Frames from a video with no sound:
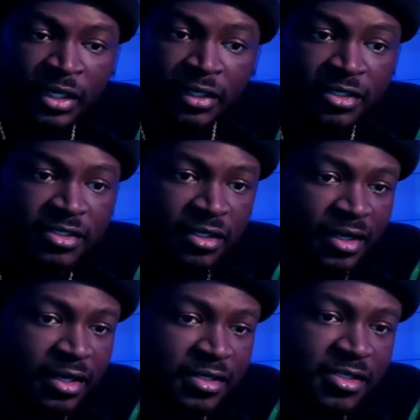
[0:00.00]
Listen,
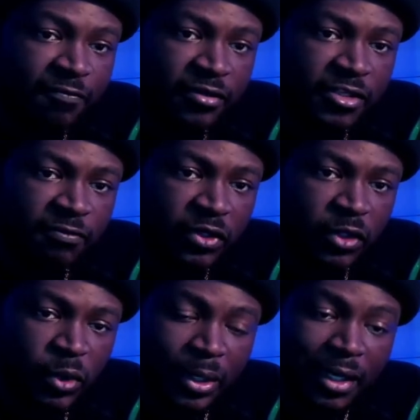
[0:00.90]
that is it for this video,
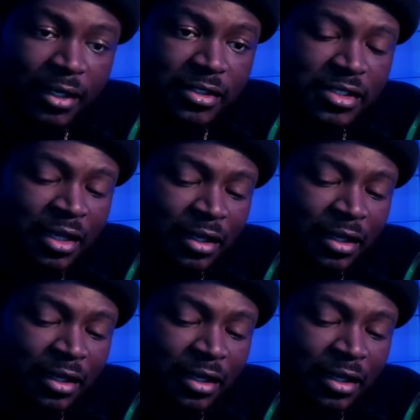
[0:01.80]
you guys.